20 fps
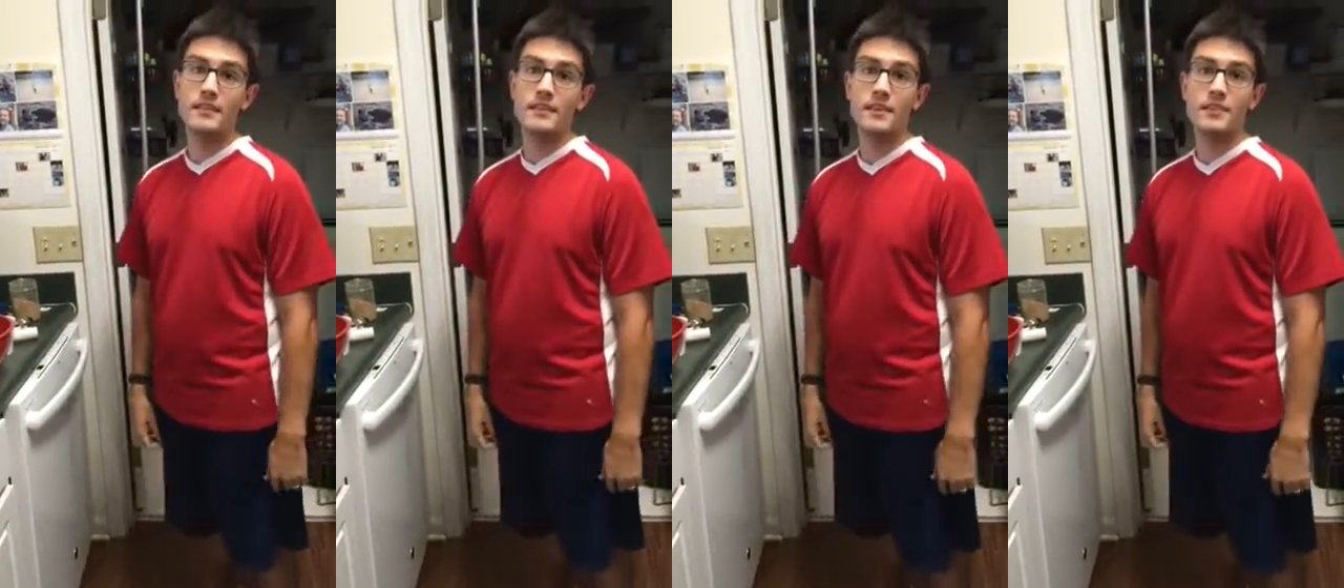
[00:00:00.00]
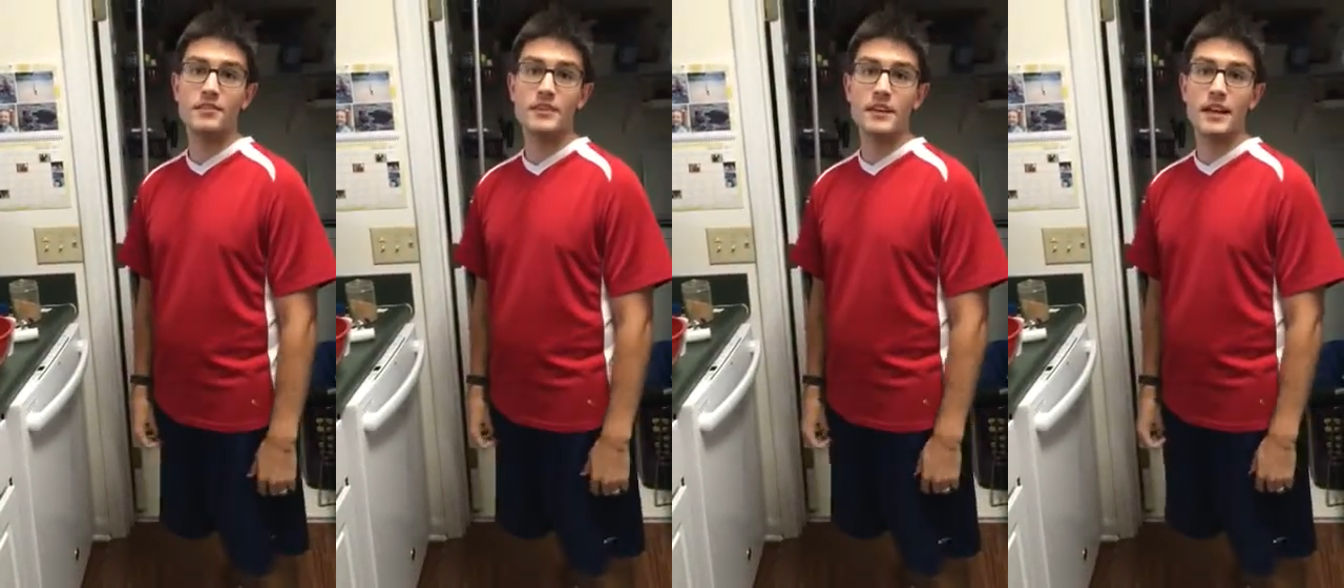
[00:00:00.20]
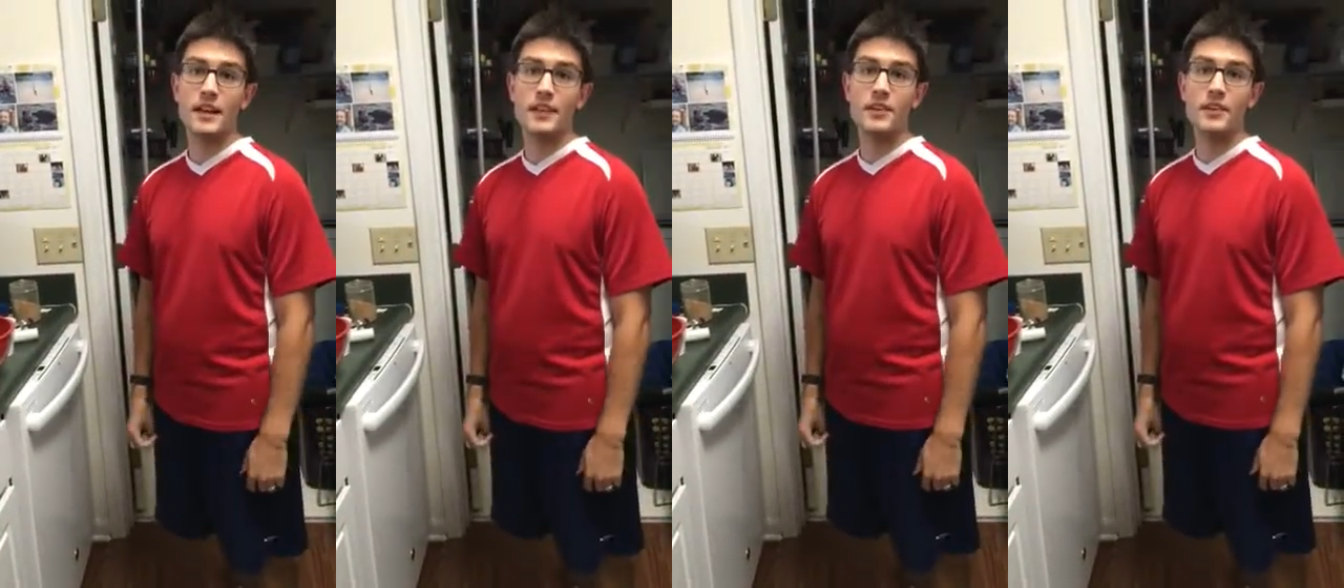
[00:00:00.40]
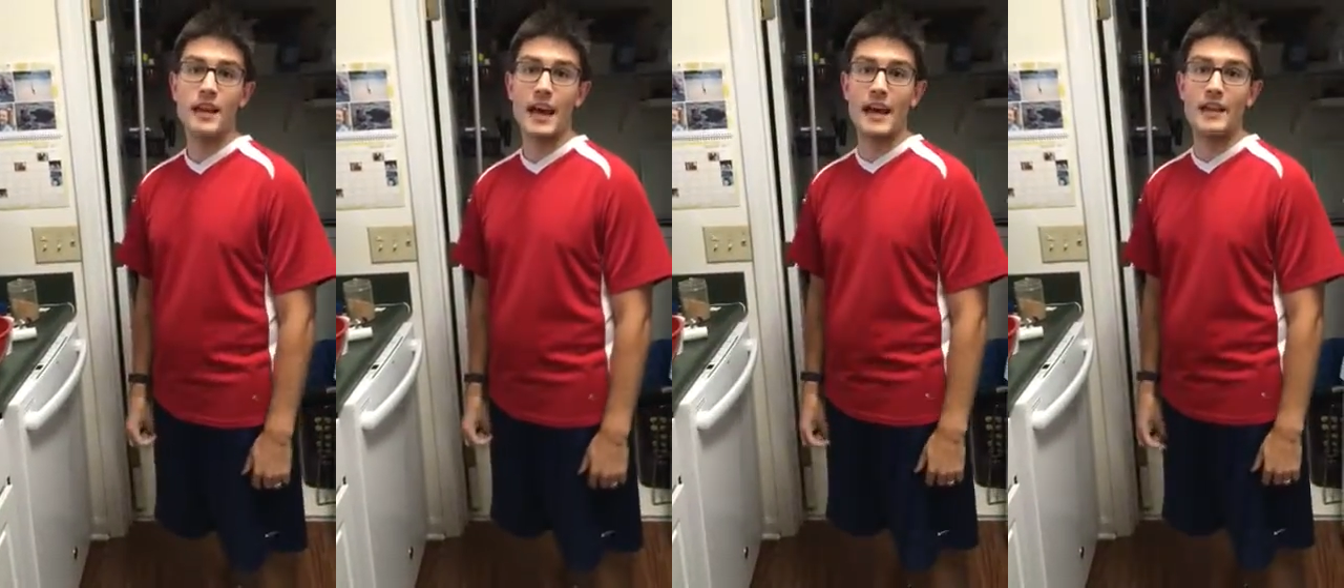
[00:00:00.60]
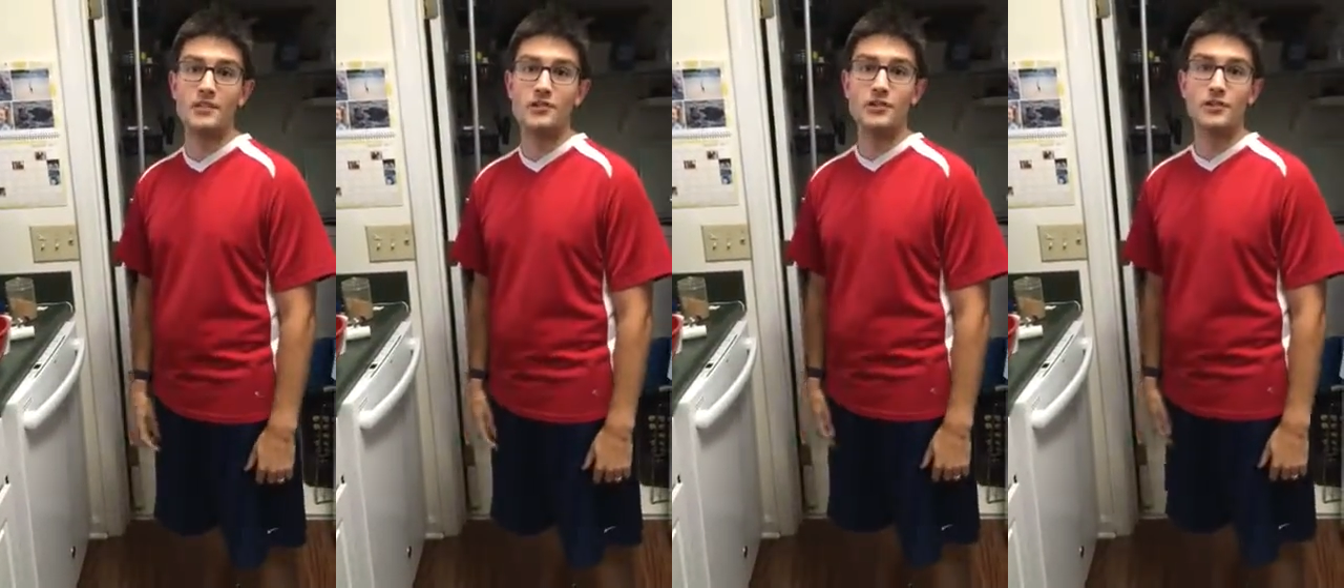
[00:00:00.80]
there's another
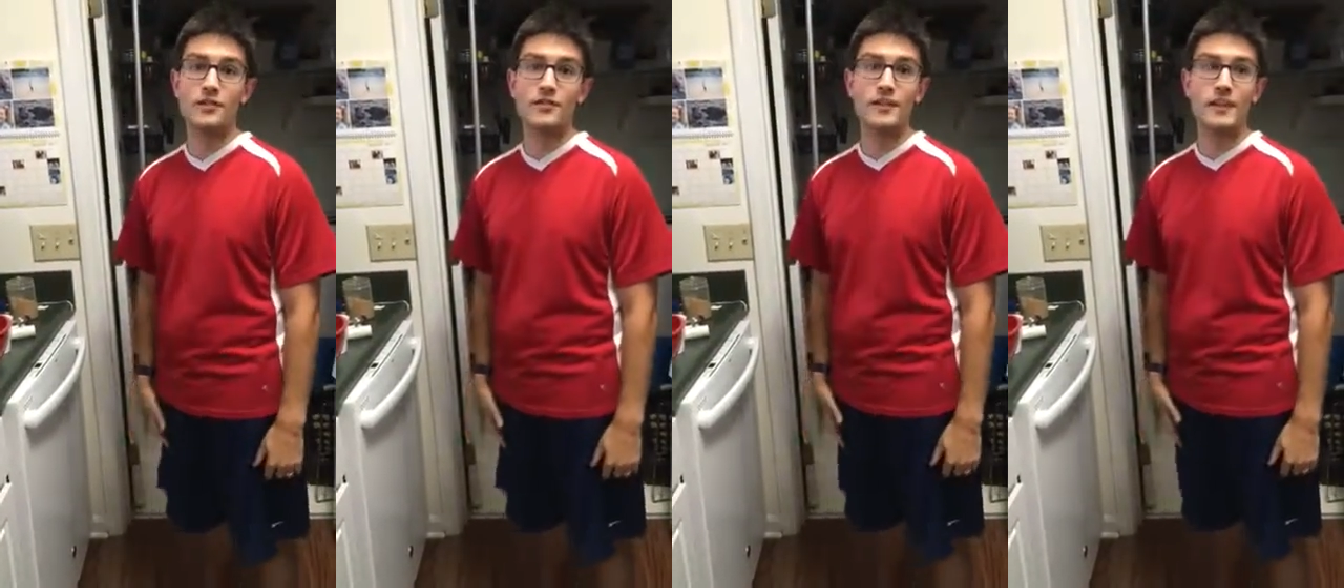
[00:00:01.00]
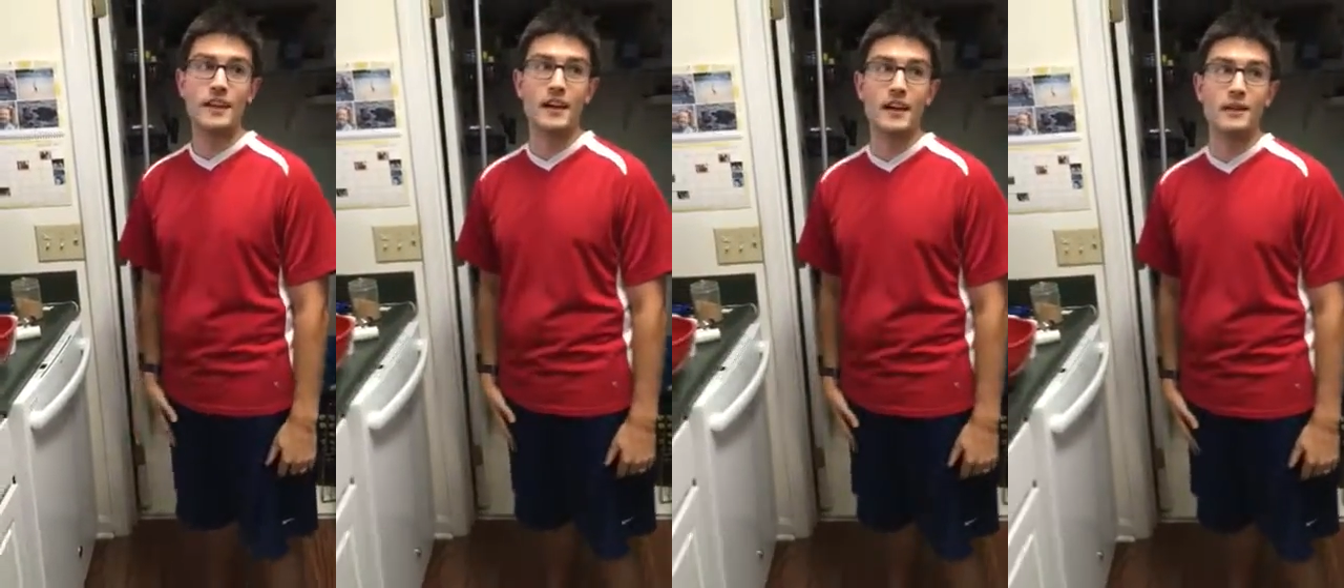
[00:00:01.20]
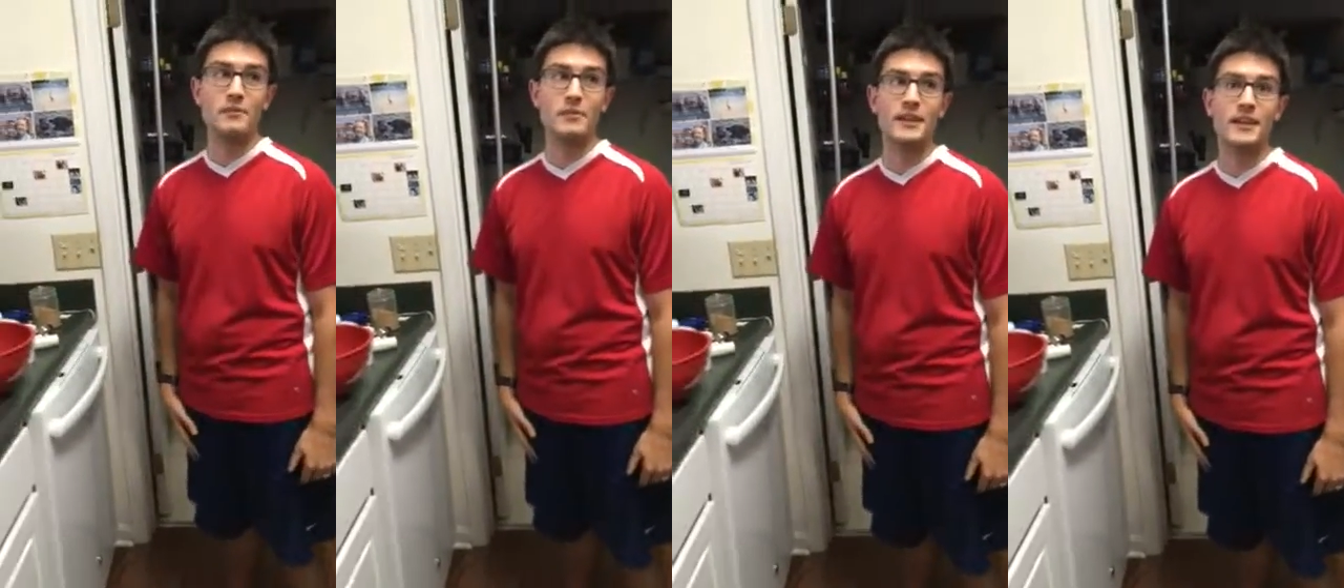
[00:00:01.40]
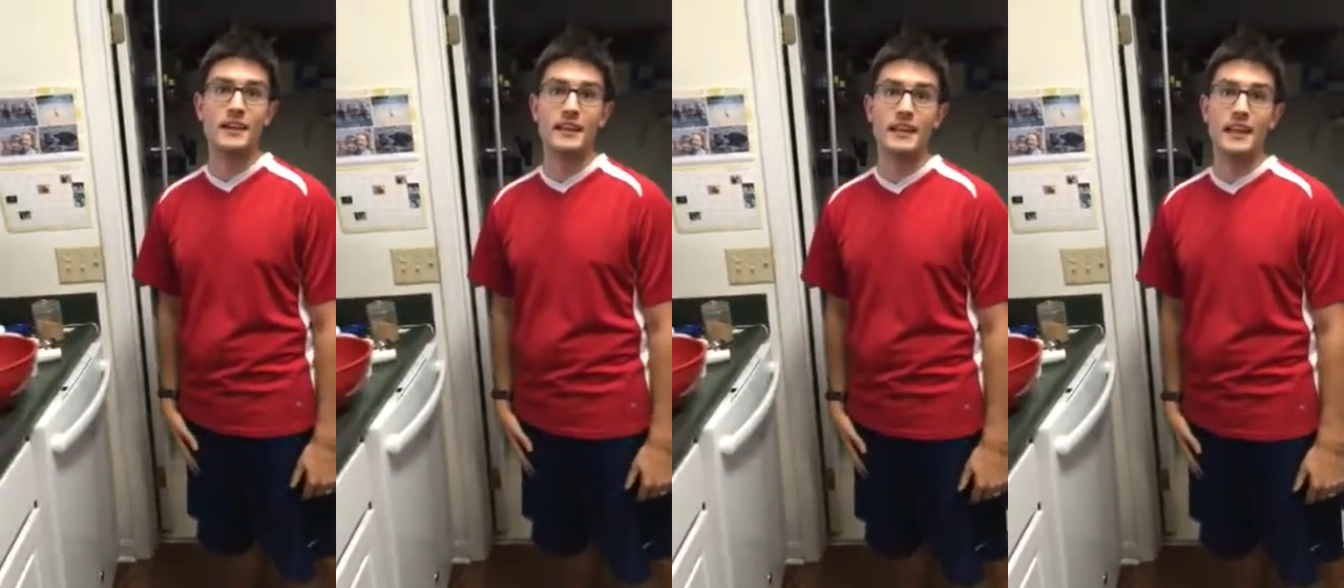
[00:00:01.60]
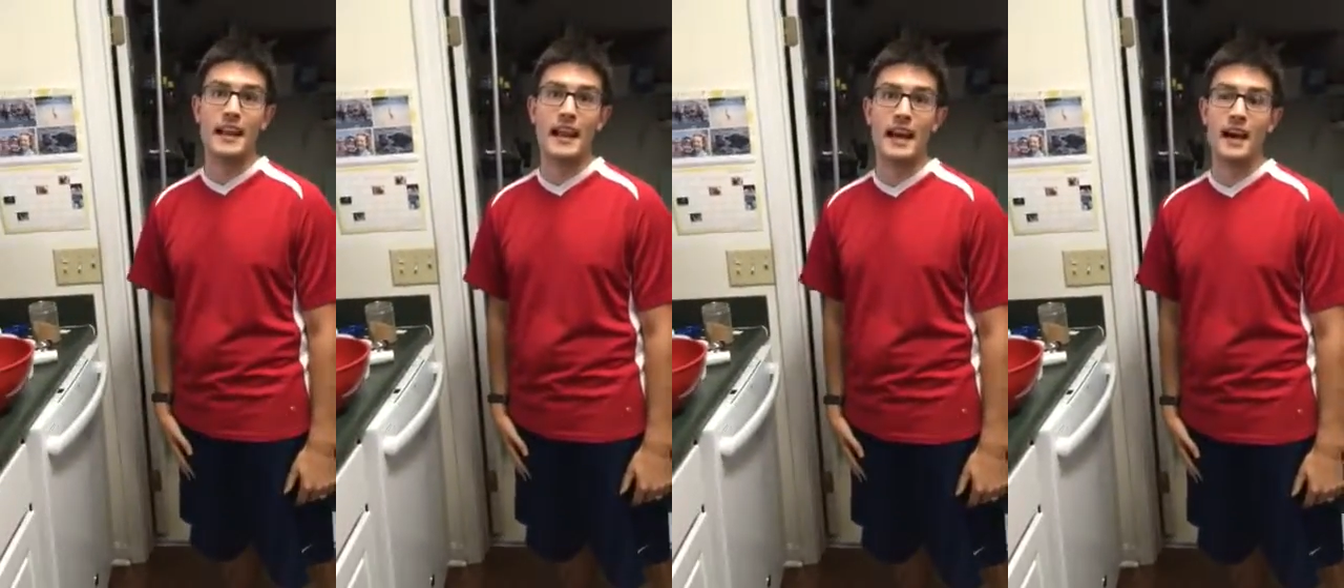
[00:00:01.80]
natural
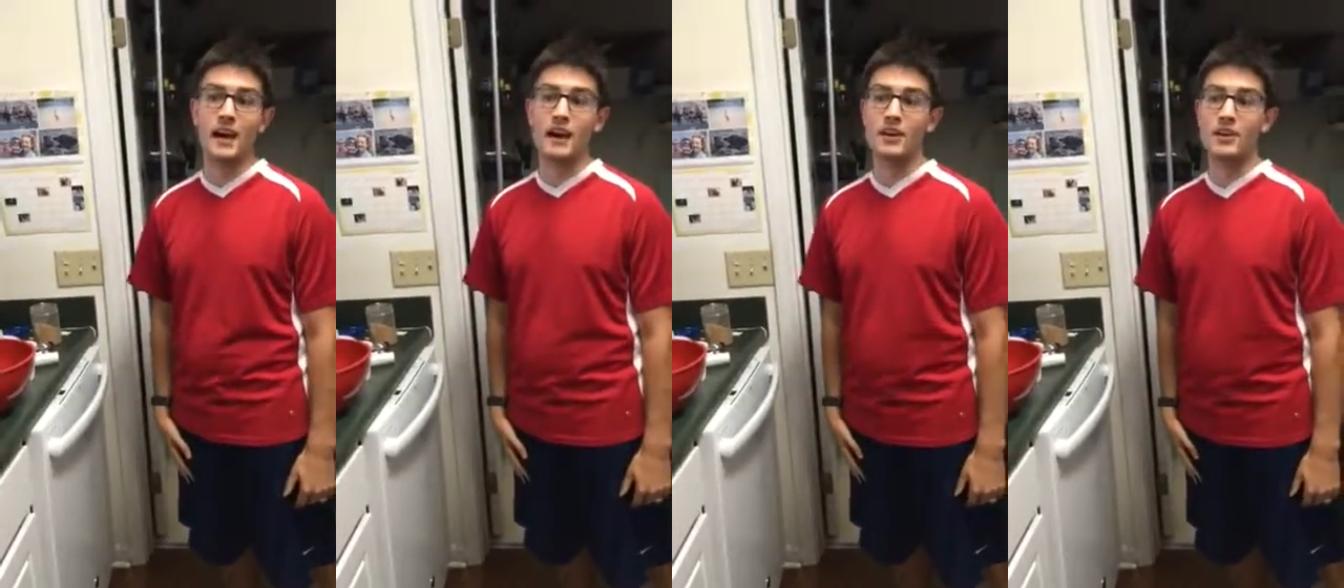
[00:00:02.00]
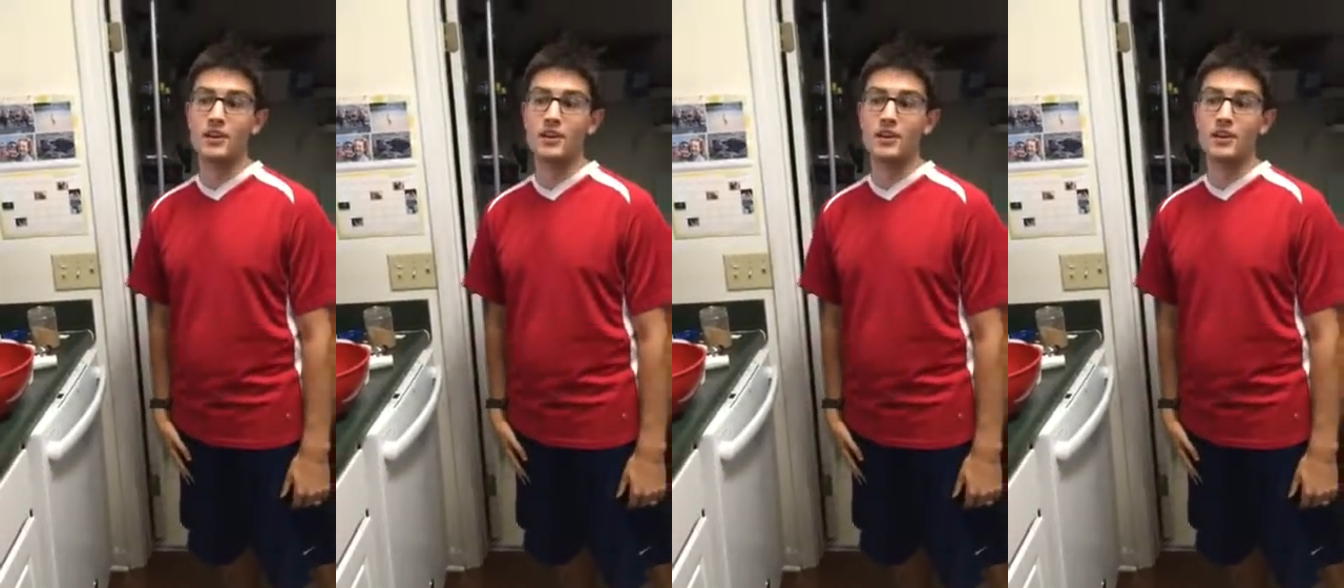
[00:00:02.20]
phenomenon that